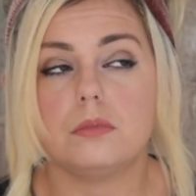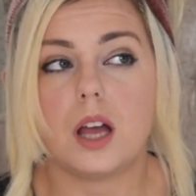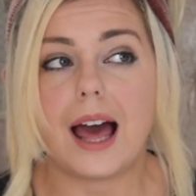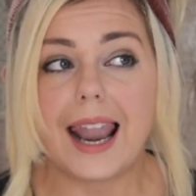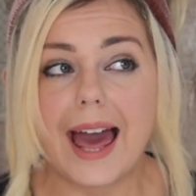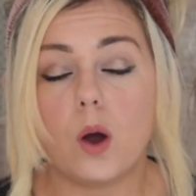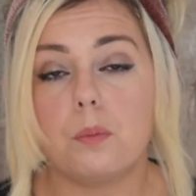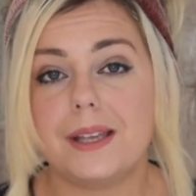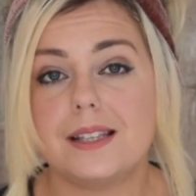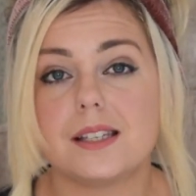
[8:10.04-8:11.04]

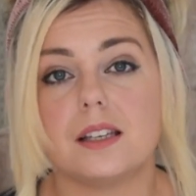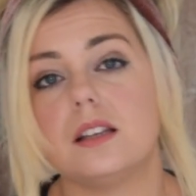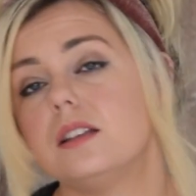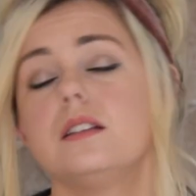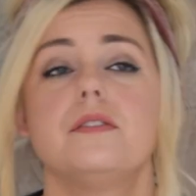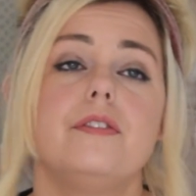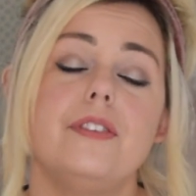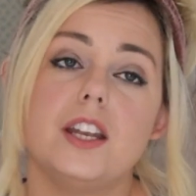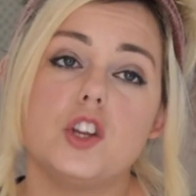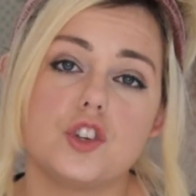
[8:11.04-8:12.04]
allowed me to
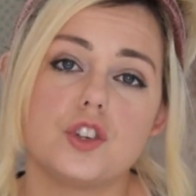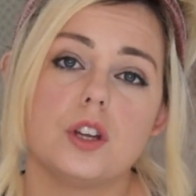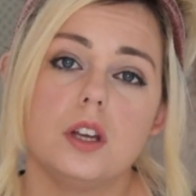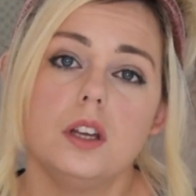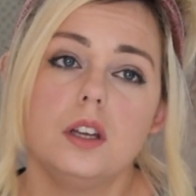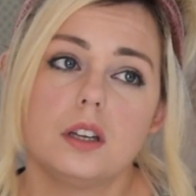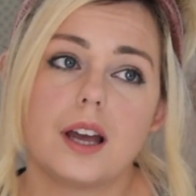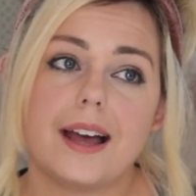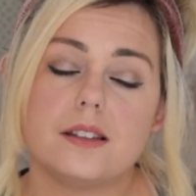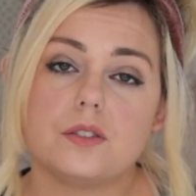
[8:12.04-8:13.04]
finish
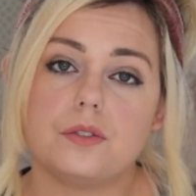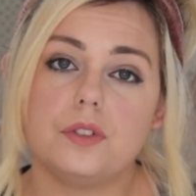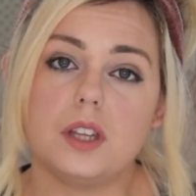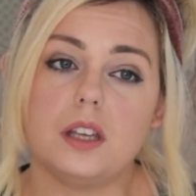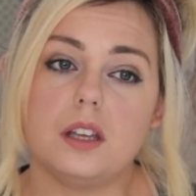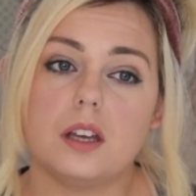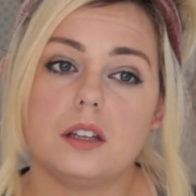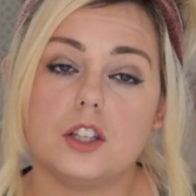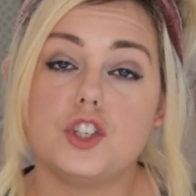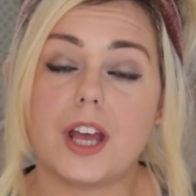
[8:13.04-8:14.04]
kind of the
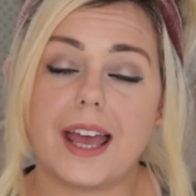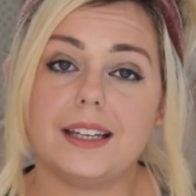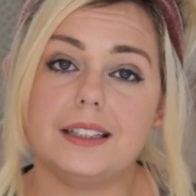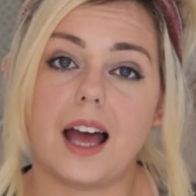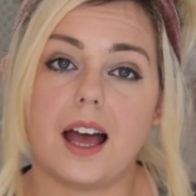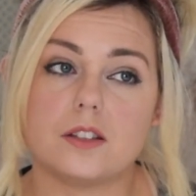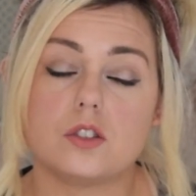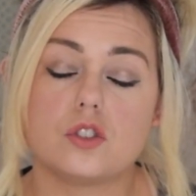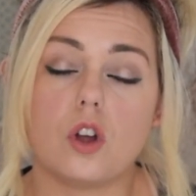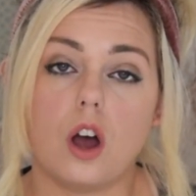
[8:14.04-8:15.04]
journey that I'd
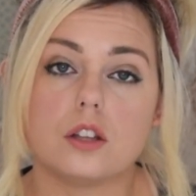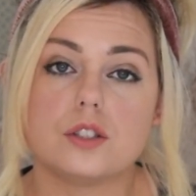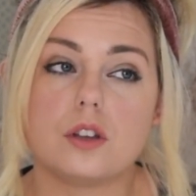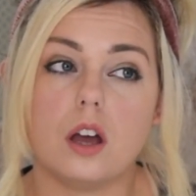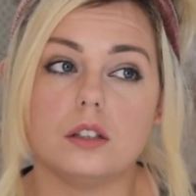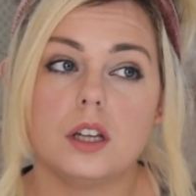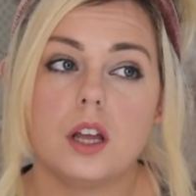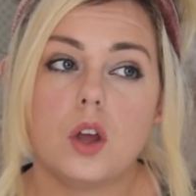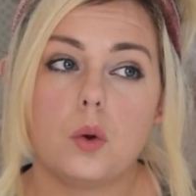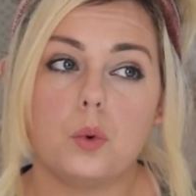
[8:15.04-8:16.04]
started on
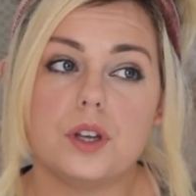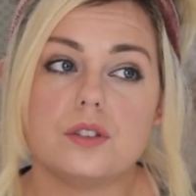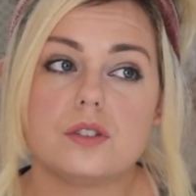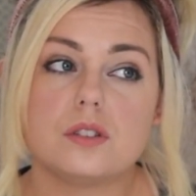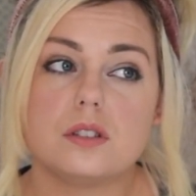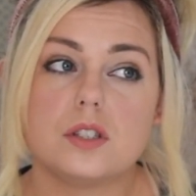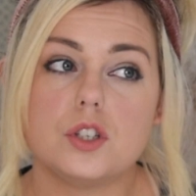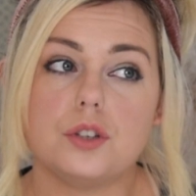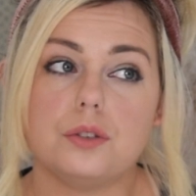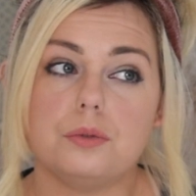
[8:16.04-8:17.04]
was
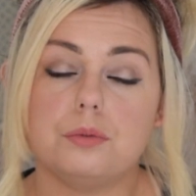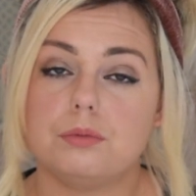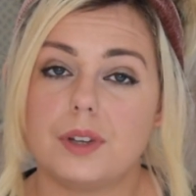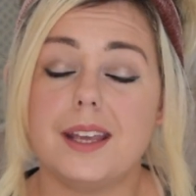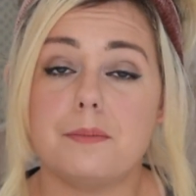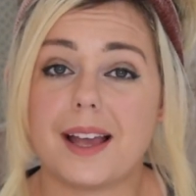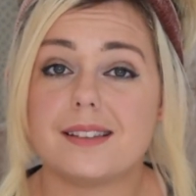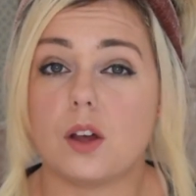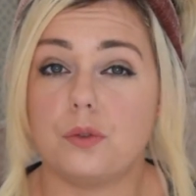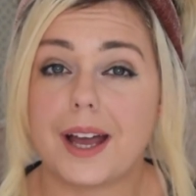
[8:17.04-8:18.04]
to keep
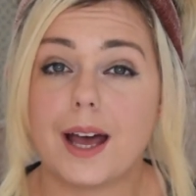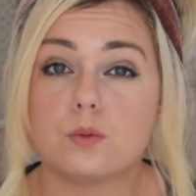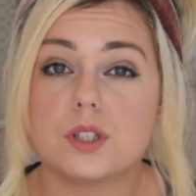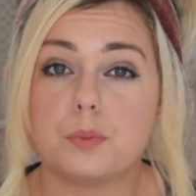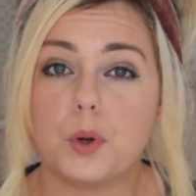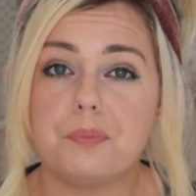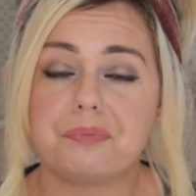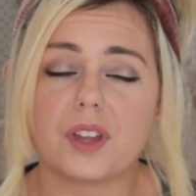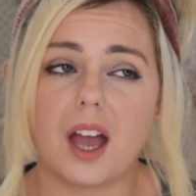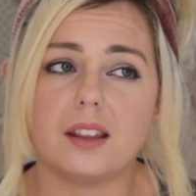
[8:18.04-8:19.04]
myself accountable,
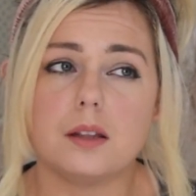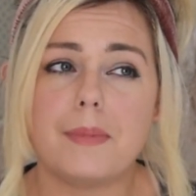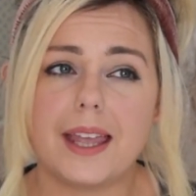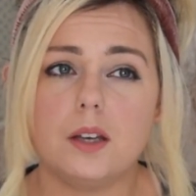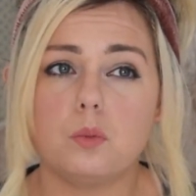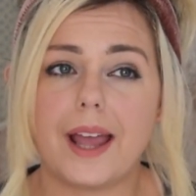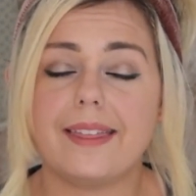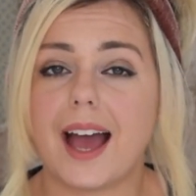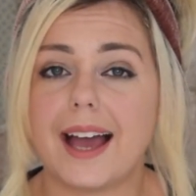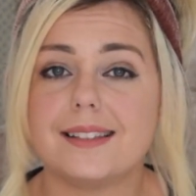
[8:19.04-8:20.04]
and the main way
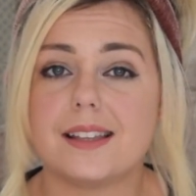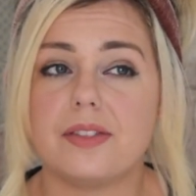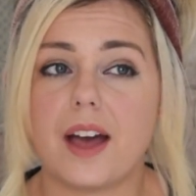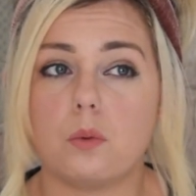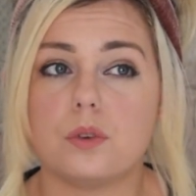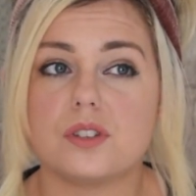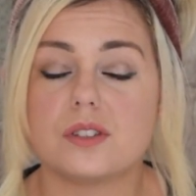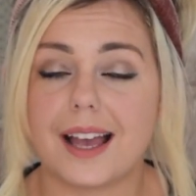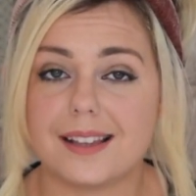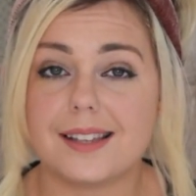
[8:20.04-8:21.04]
that I did that
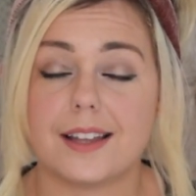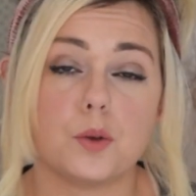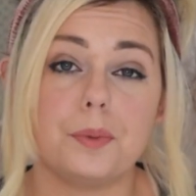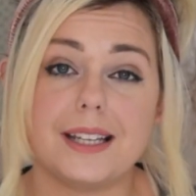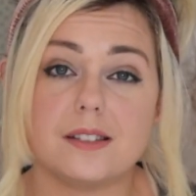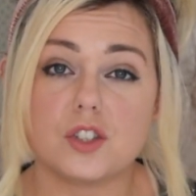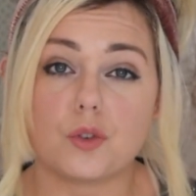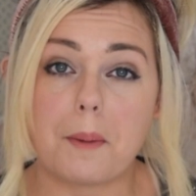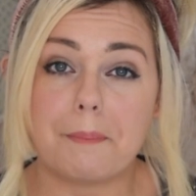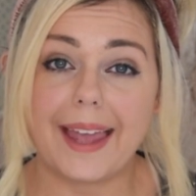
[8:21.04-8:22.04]
was I set up an
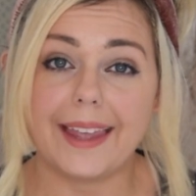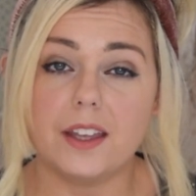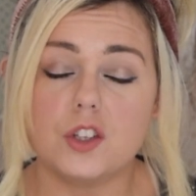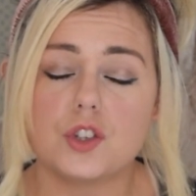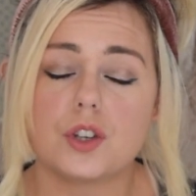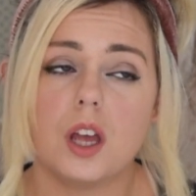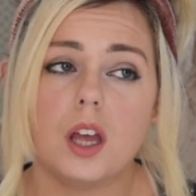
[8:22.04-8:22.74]
Instagram page,